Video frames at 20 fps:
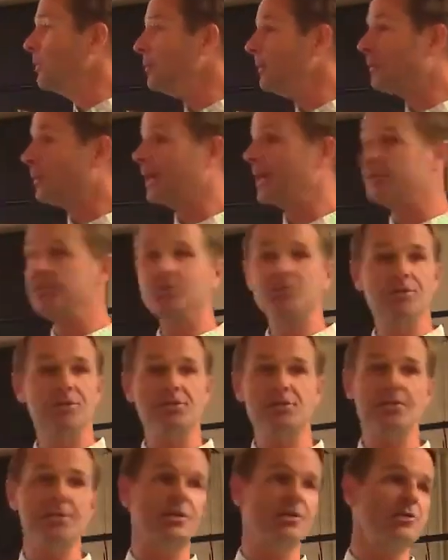we'd be planting
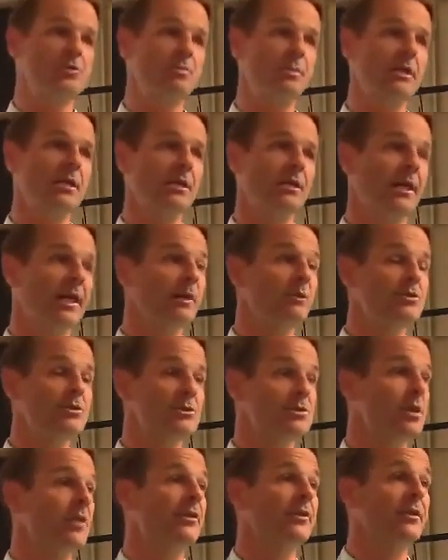churches that are speaking
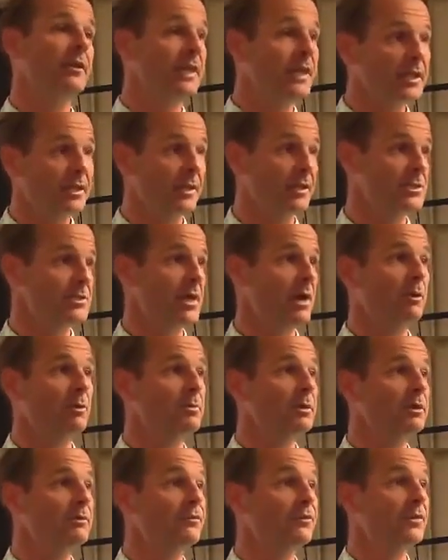languages other than English. That
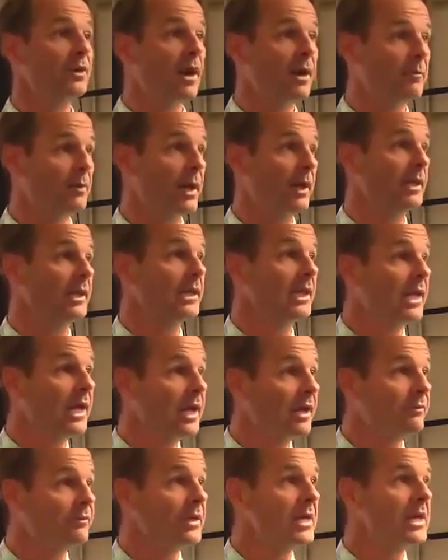would be phenomenal. I'd
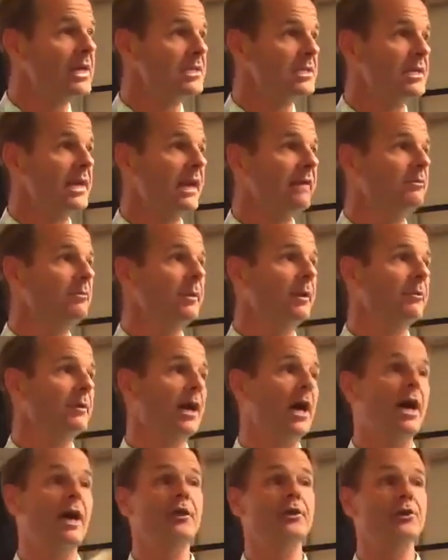love to not even be
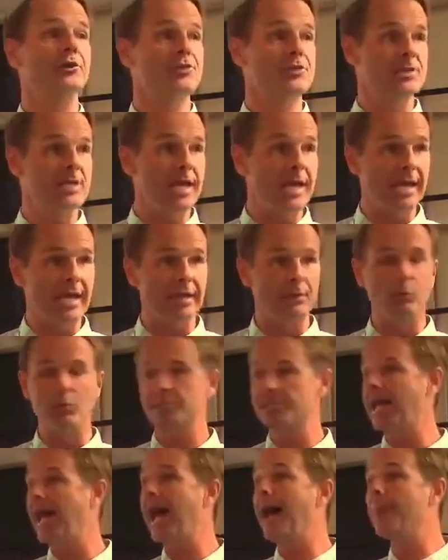able to understand
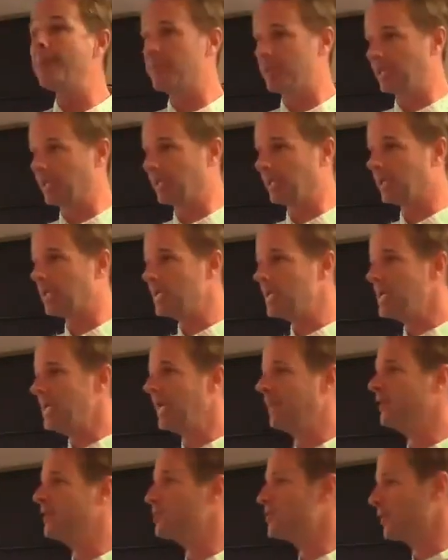what's happening
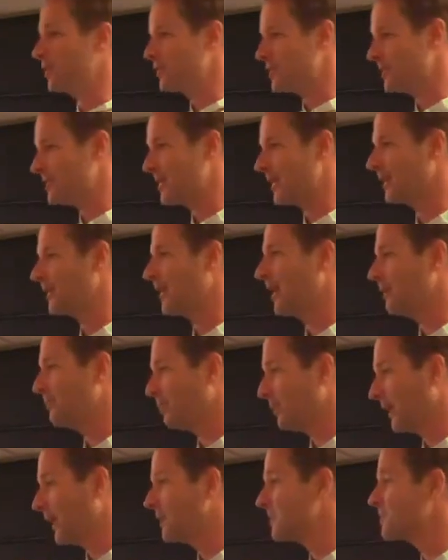in the churches that
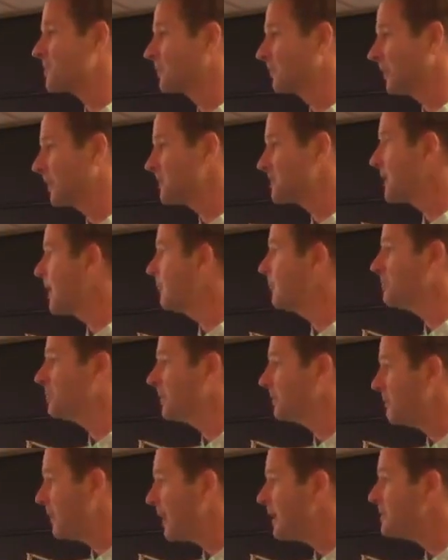God plants through us. That would
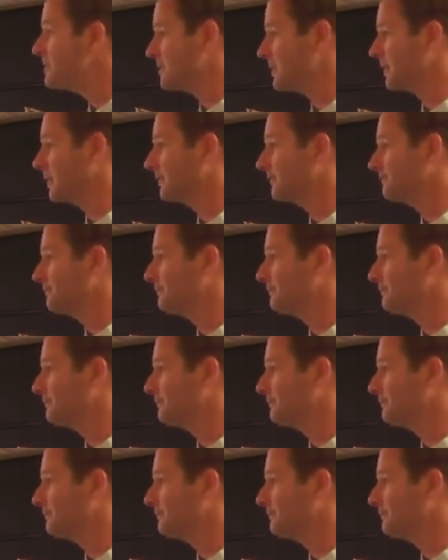be amazing.